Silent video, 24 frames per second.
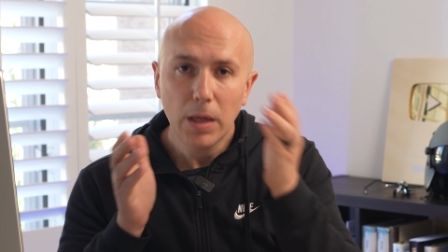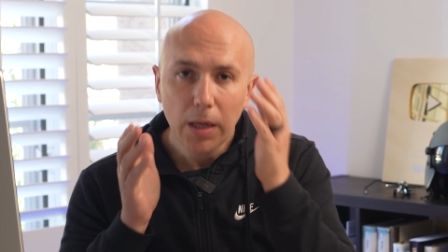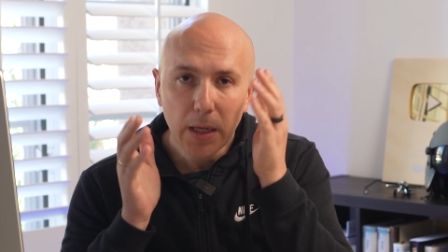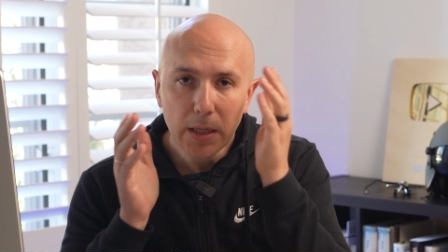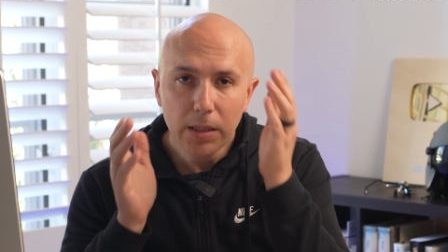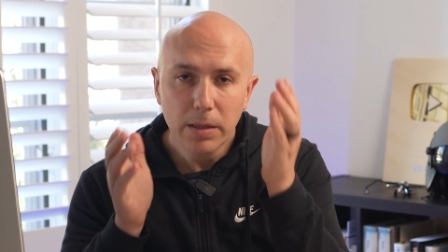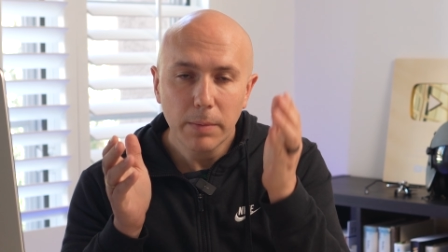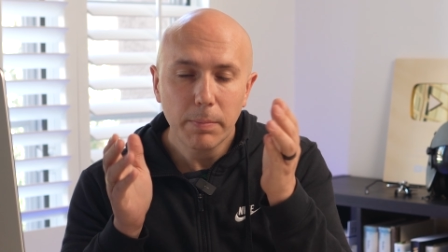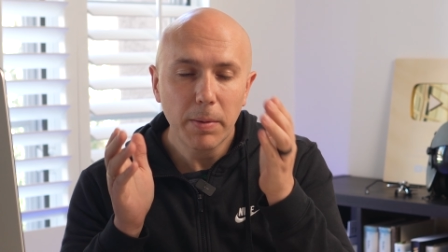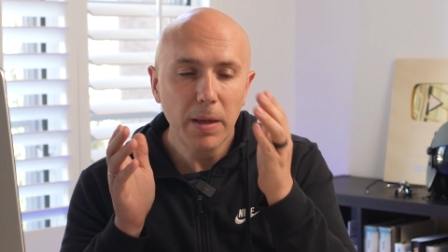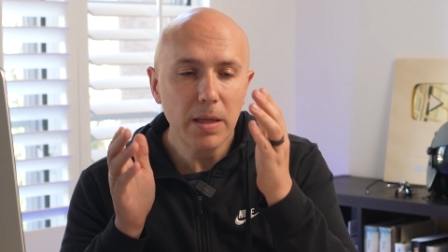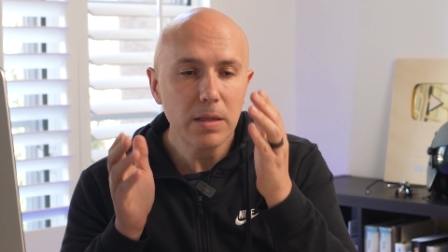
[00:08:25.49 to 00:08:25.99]

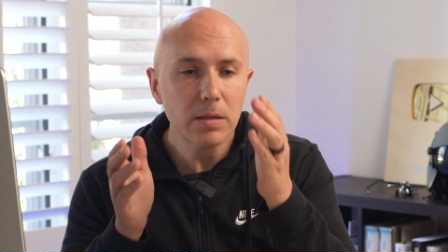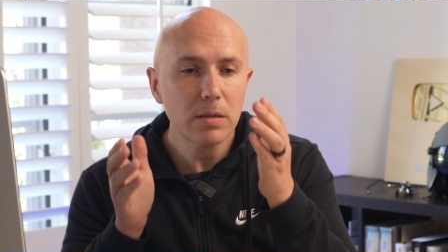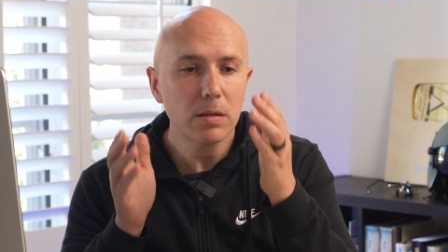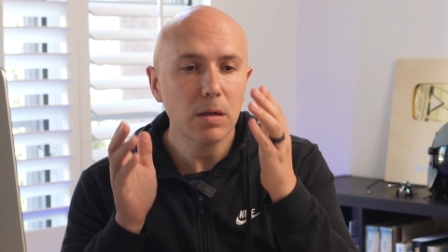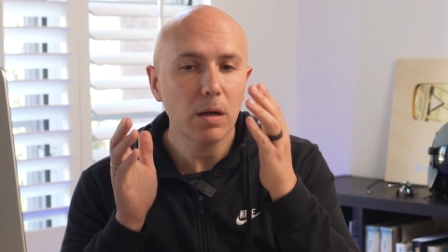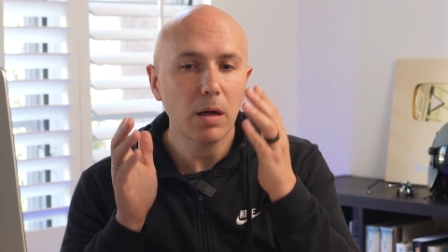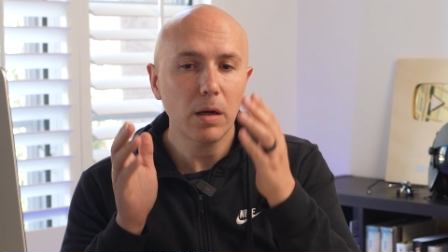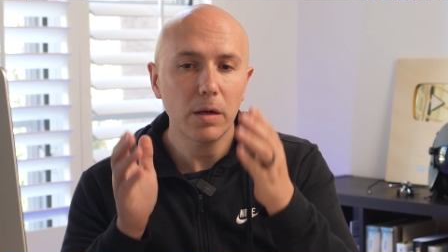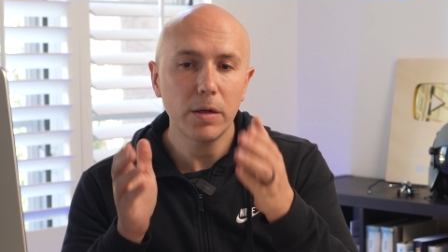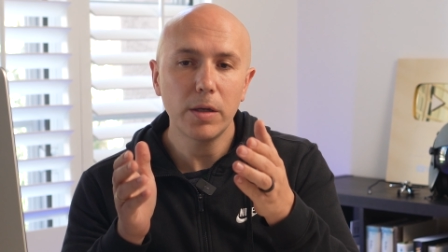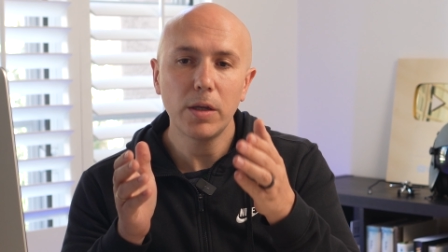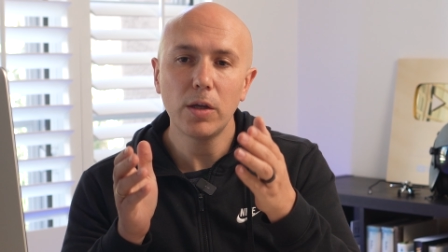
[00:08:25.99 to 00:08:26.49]
It depends
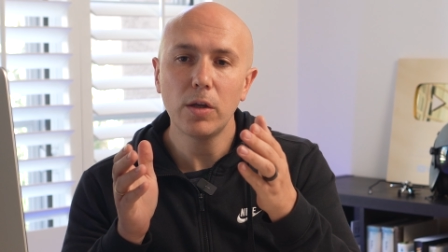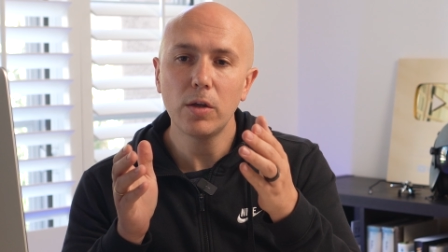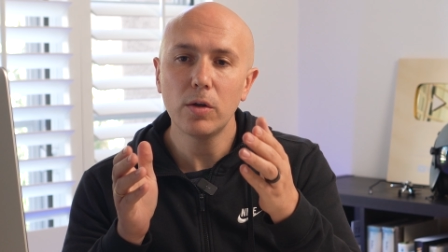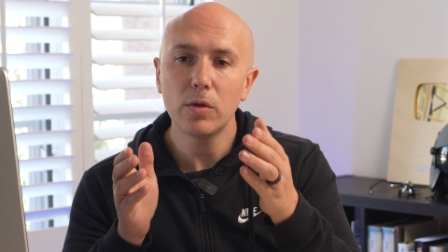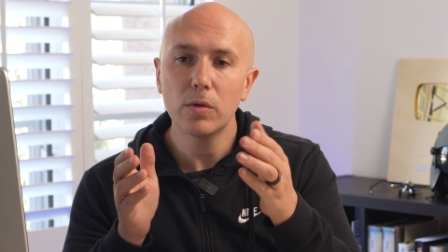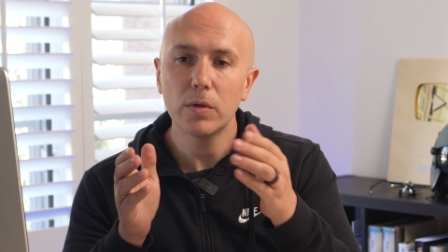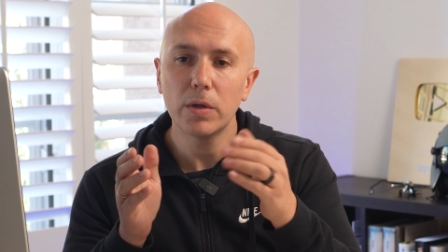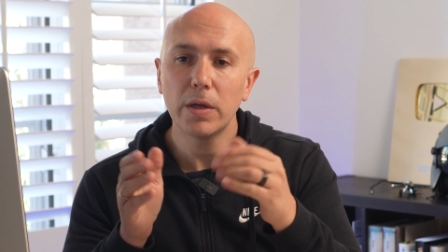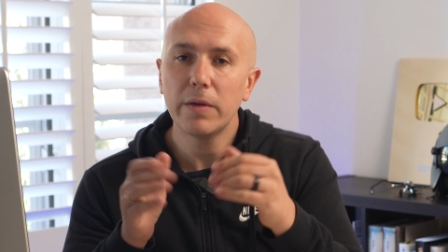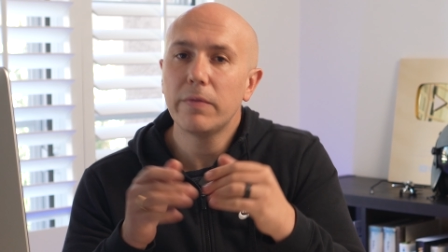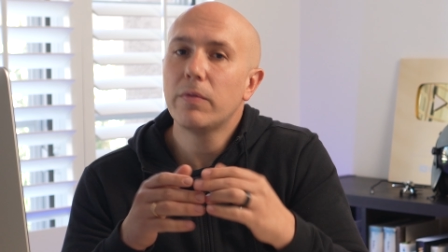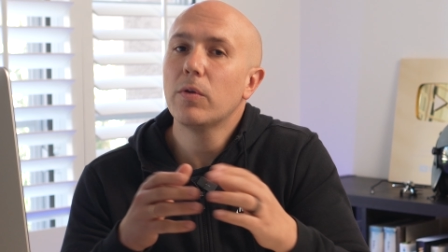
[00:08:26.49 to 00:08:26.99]
on
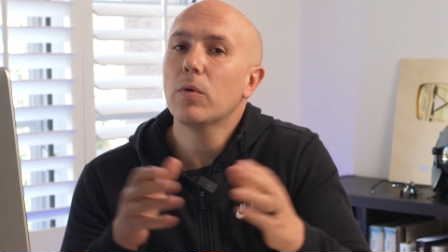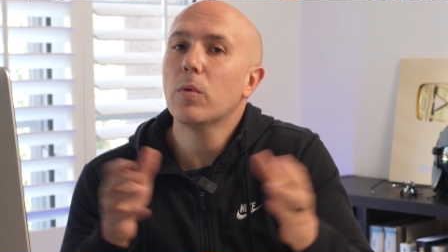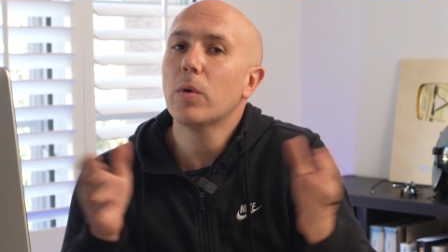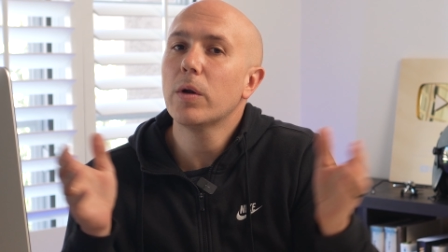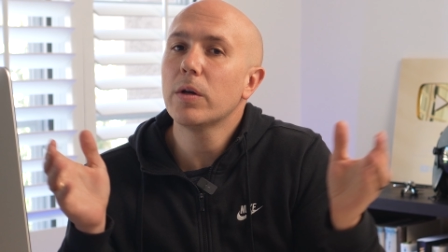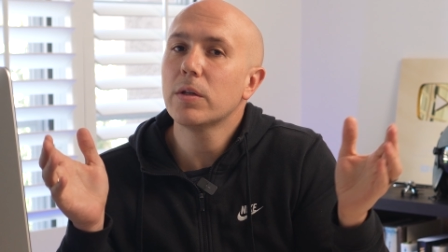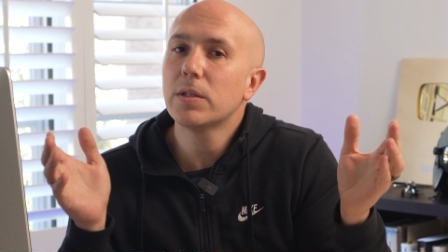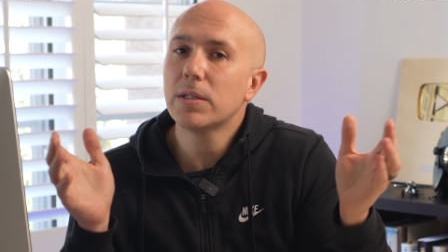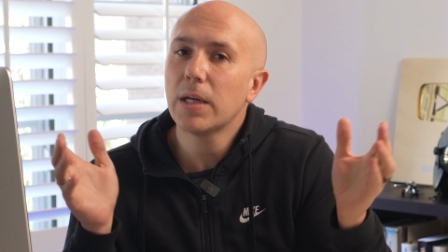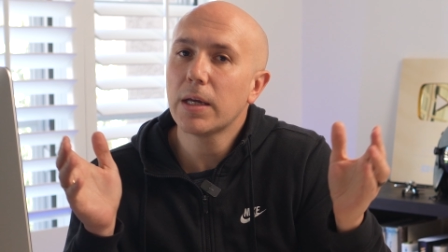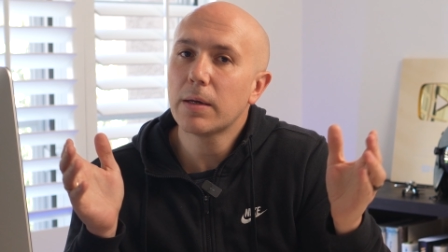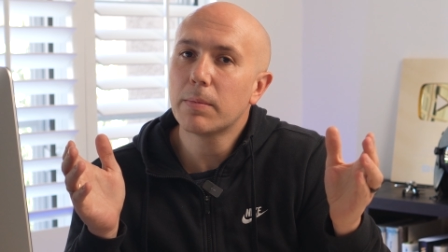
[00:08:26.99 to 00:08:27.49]
you. If you
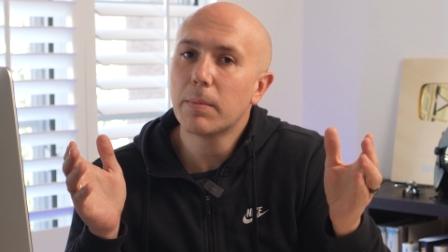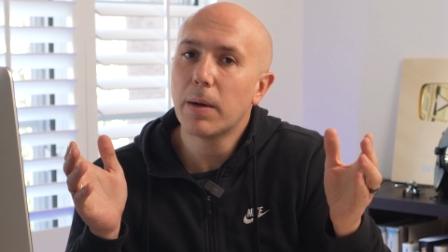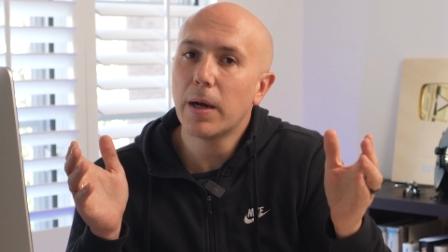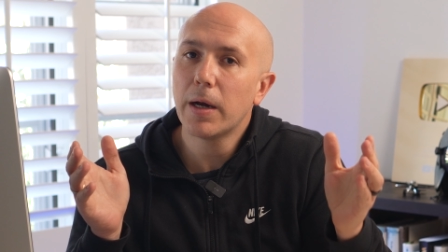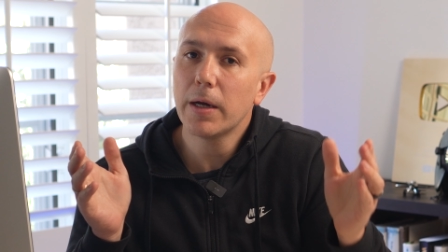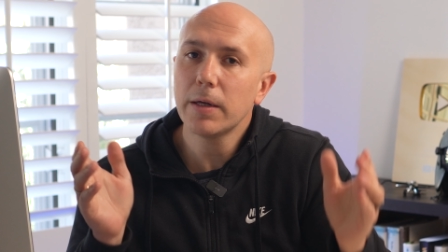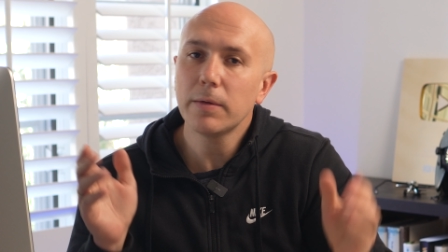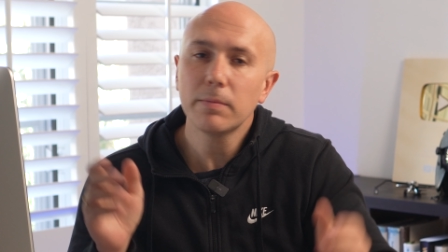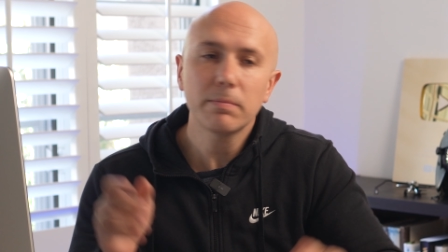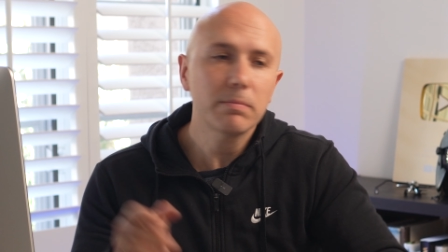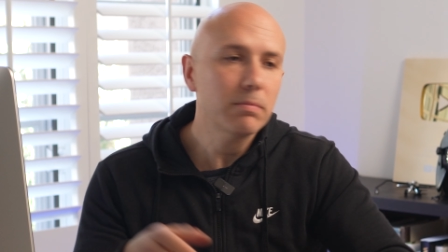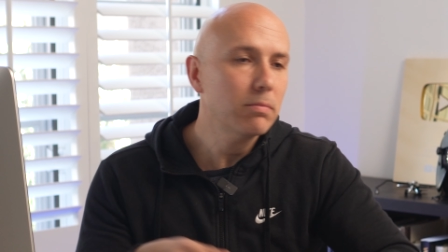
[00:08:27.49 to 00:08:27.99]
want to take
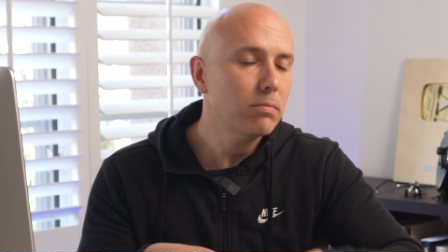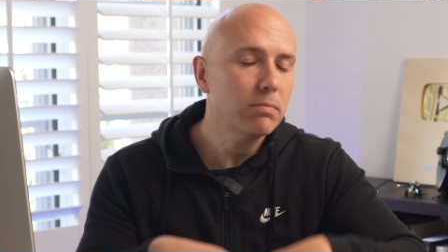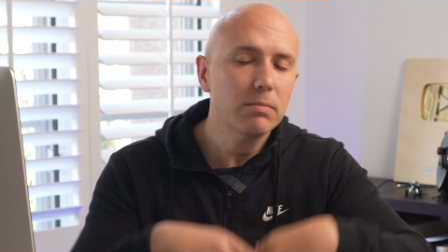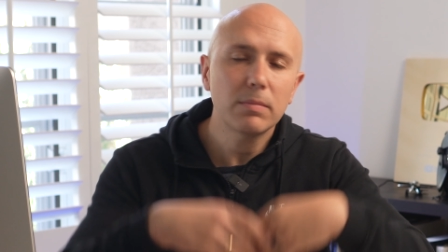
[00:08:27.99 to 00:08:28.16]
mine,